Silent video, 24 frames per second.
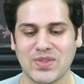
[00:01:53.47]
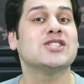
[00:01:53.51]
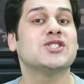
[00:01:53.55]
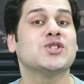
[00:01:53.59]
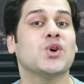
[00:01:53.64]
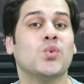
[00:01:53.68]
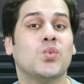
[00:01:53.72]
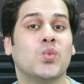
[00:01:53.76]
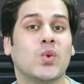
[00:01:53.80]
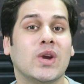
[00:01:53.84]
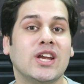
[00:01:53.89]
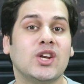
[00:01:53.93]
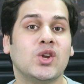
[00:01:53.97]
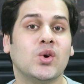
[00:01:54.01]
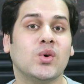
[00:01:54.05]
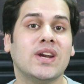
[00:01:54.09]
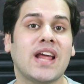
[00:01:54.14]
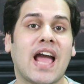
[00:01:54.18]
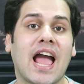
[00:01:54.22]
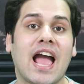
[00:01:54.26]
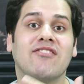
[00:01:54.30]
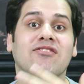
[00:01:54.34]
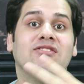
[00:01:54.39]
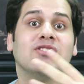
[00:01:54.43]
So we
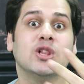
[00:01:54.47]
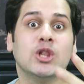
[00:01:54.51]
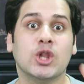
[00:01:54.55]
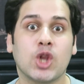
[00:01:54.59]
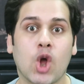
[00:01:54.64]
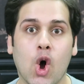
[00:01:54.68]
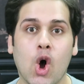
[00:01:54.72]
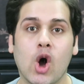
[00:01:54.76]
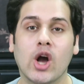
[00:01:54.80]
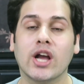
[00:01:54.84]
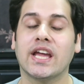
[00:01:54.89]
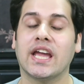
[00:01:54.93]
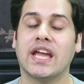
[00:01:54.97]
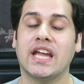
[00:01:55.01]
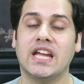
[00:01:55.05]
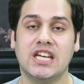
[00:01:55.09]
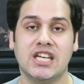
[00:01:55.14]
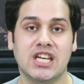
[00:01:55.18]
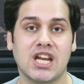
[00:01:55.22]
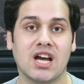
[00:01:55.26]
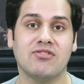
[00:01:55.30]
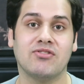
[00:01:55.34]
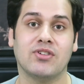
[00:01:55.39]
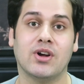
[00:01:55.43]
don't have long
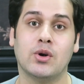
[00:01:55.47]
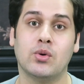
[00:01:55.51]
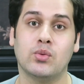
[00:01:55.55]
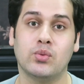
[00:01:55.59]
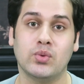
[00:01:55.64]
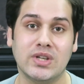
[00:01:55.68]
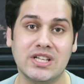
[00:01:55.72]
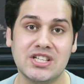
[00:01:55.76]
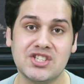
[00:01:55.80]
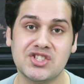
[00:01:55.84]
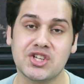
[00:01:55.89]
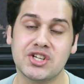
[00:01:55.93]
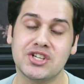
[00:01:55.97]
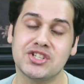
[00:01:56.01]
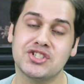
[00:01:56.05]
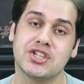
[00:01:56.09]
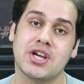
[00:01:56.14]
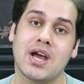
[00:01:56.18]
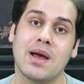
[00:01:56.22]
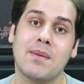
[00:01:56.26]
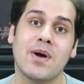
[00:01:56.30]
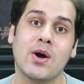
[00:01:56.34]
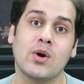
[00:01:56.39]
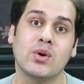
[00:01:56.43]
enough research
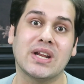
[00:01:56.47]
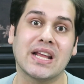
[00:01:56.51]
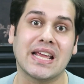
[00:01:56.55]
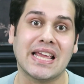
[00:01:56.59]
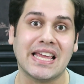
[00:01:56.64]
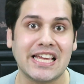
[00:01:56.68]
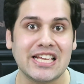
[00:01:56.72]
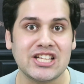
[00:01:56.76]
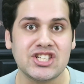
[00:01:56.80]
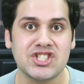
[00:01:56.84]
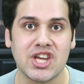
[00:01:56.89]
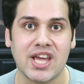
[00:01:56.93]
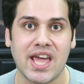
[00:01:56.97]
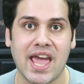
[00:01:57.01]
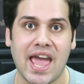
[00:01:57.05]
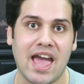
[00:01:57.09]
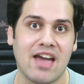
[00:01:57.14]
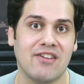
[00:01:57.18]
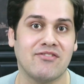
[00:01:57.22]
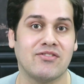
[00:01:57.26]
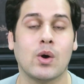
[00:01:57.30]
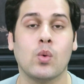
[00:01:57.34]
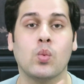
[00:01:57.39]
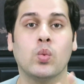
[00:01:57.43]
about
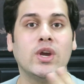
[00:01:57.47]
EGF.